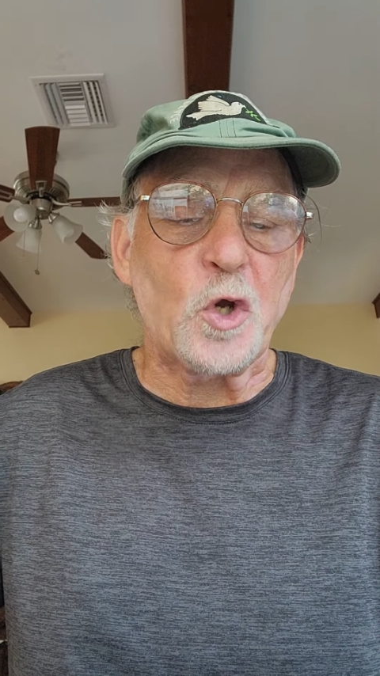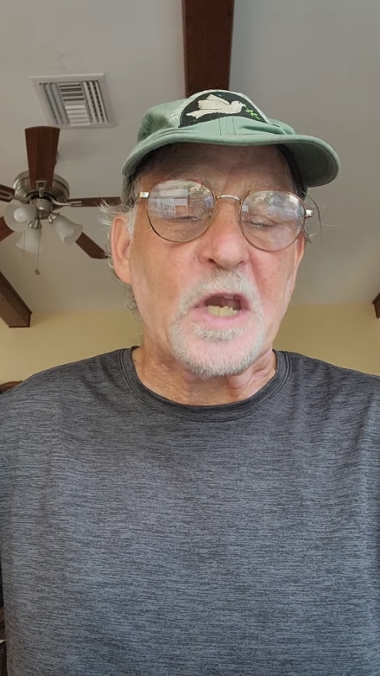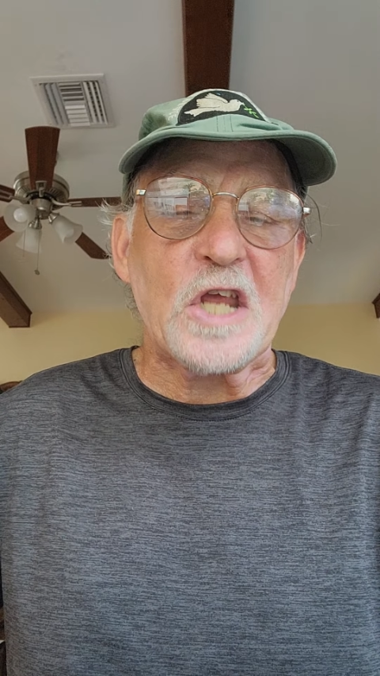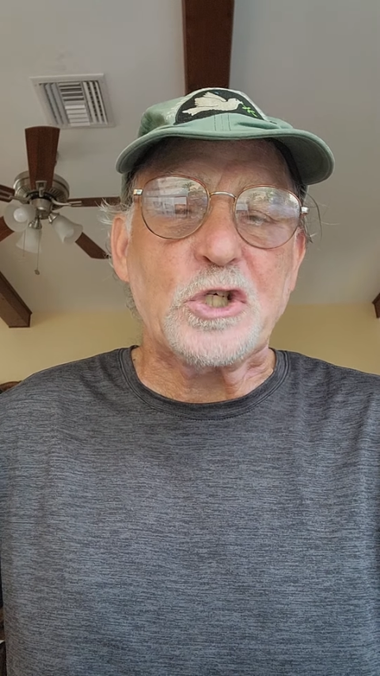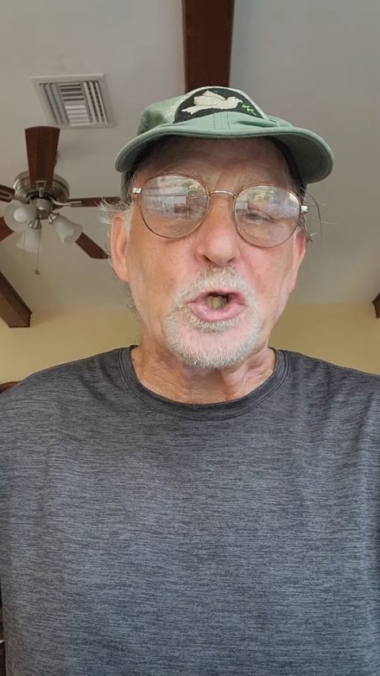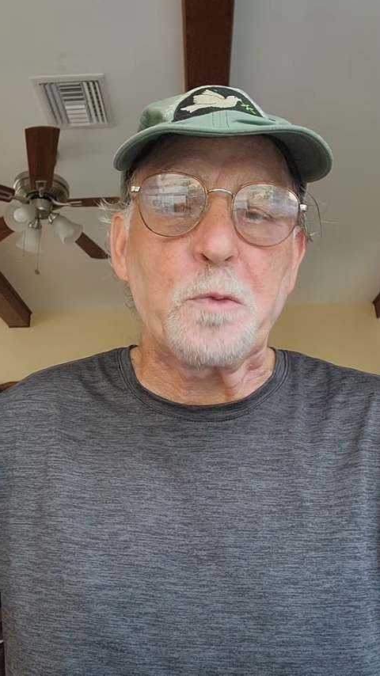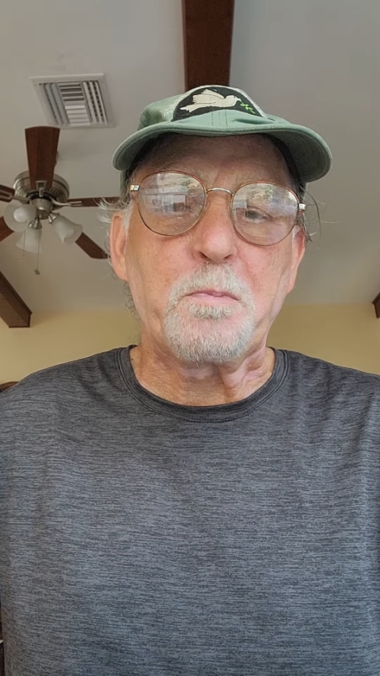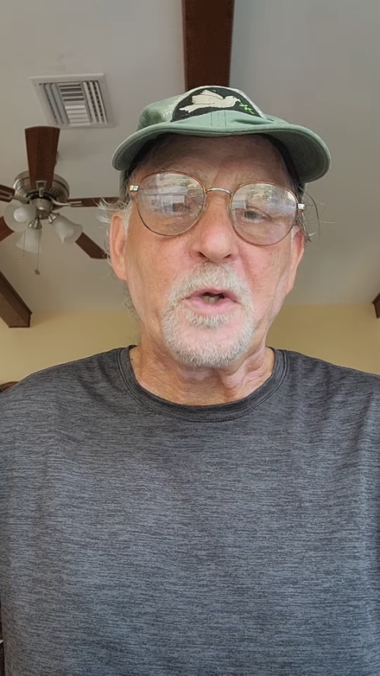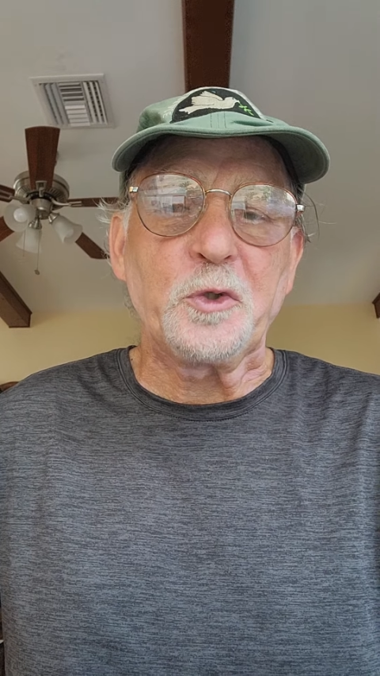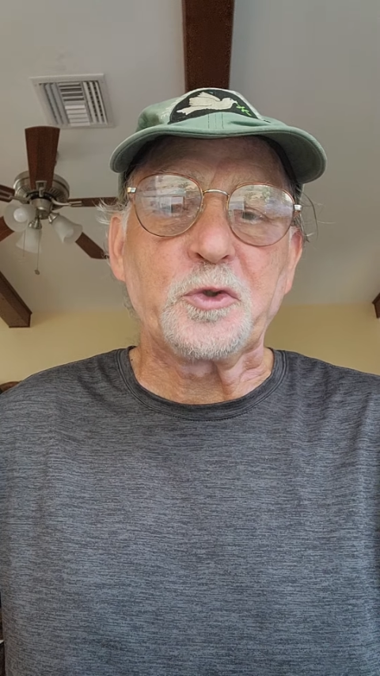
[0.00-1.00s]
our
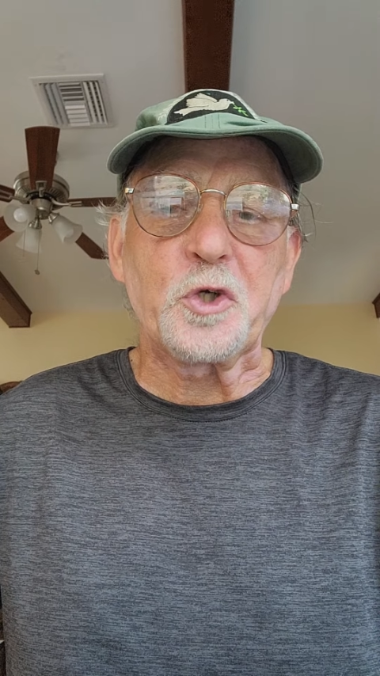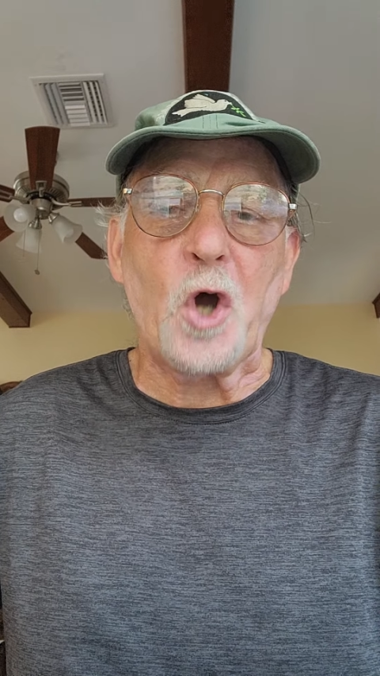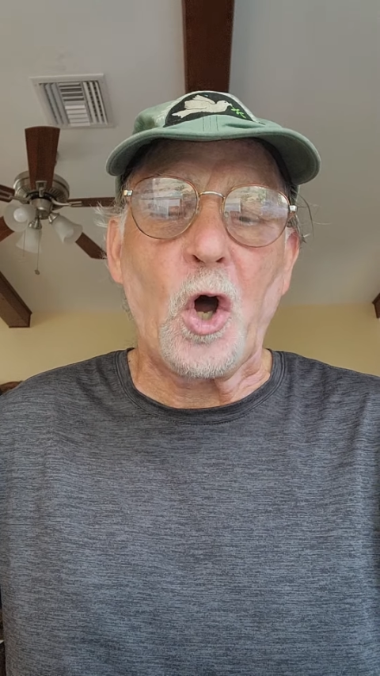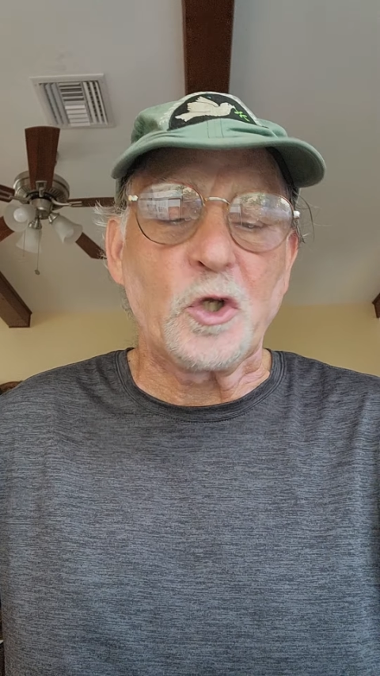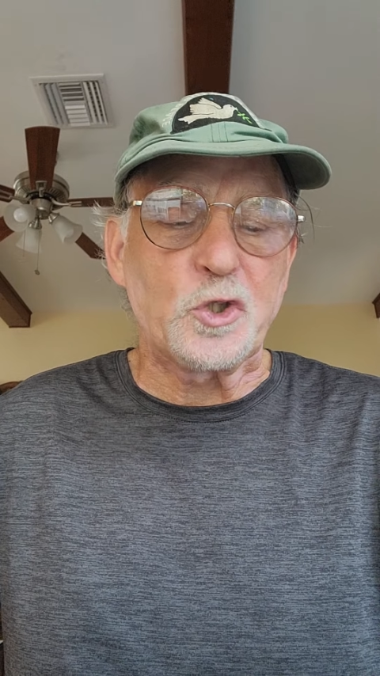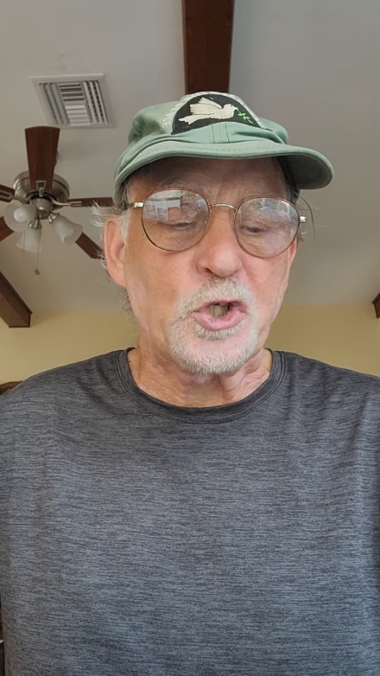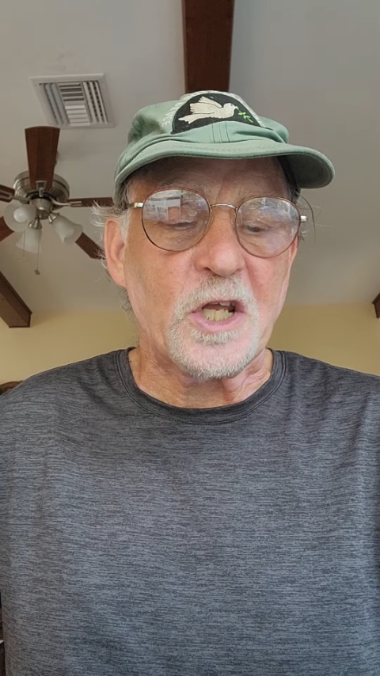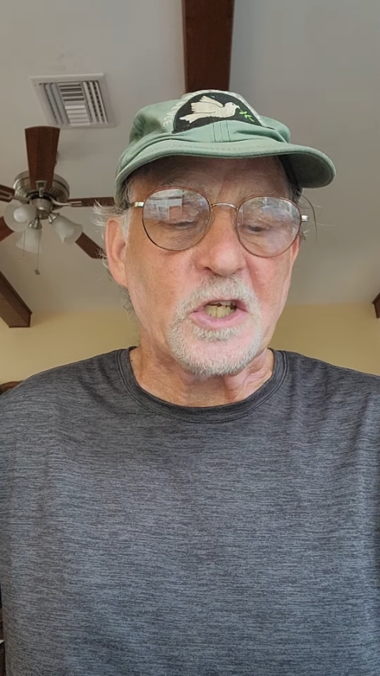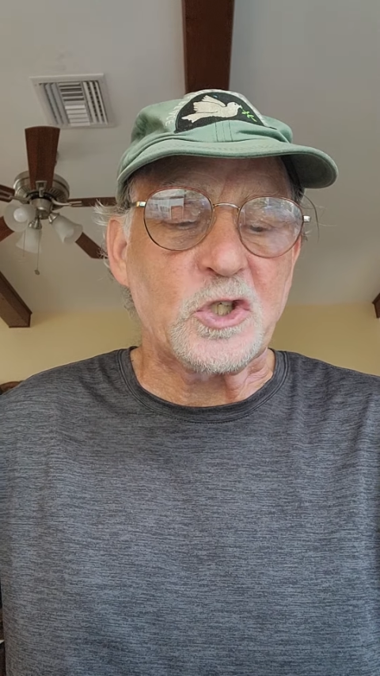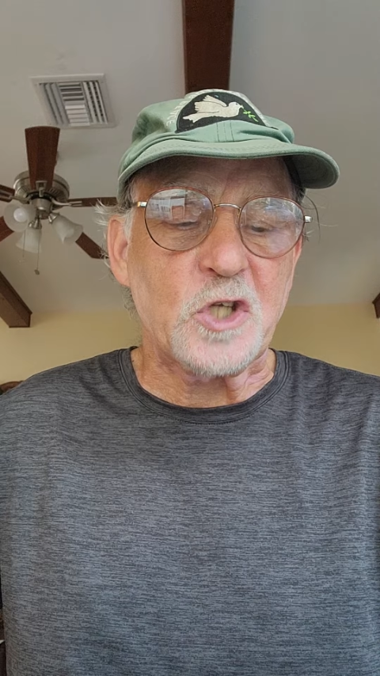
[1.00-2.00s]
nation built on
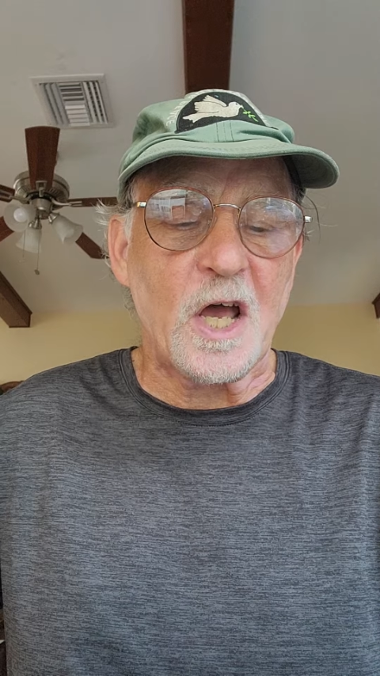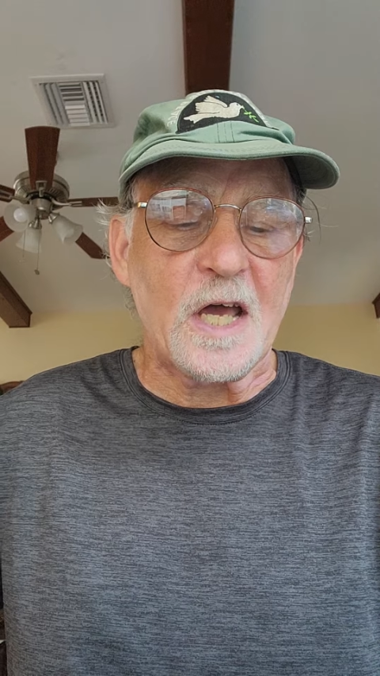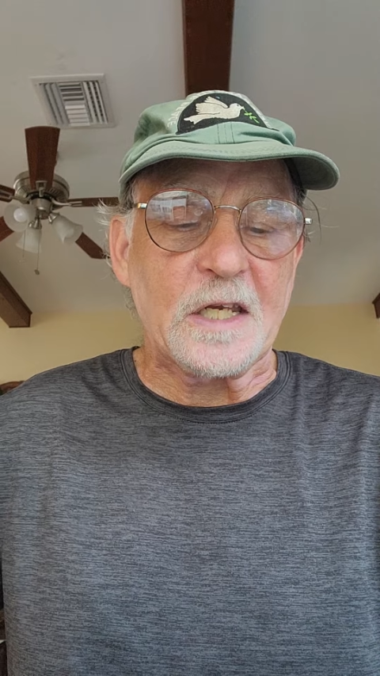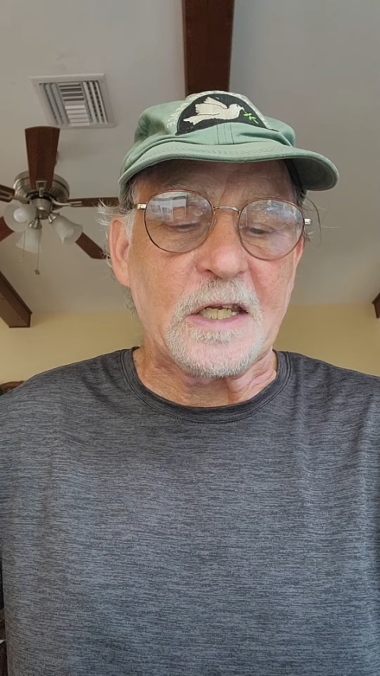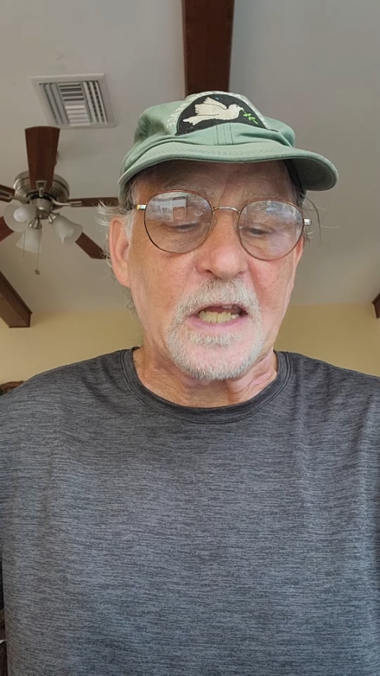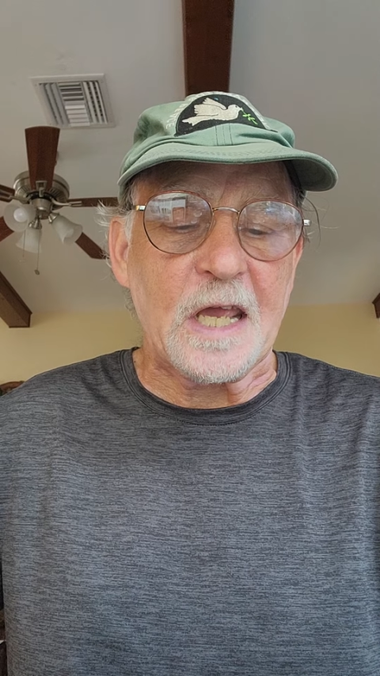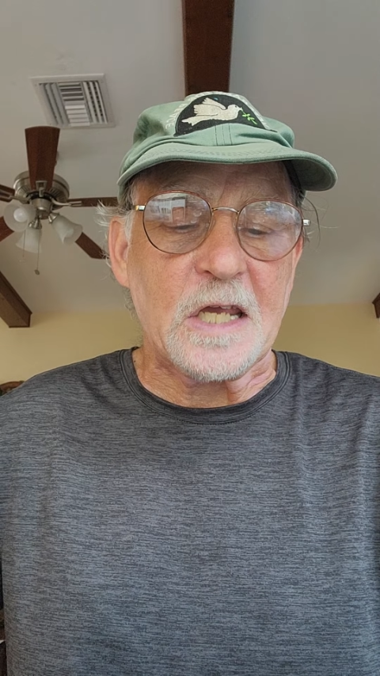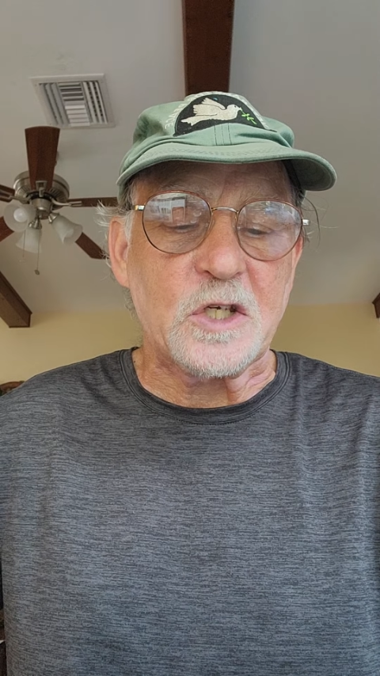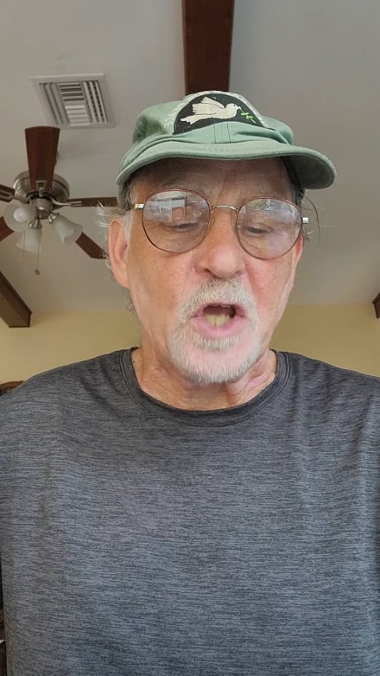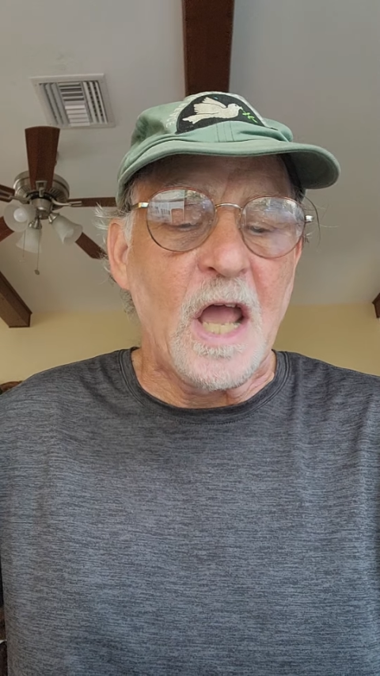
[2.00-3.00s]
genocide and
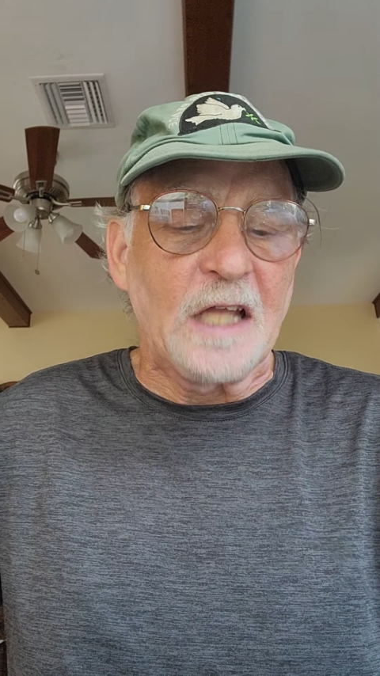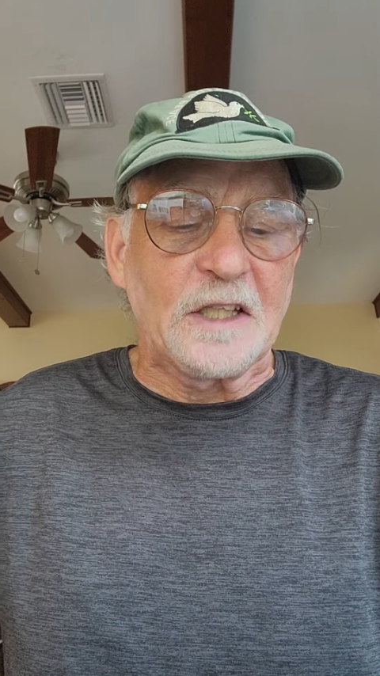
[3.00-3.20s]
hate.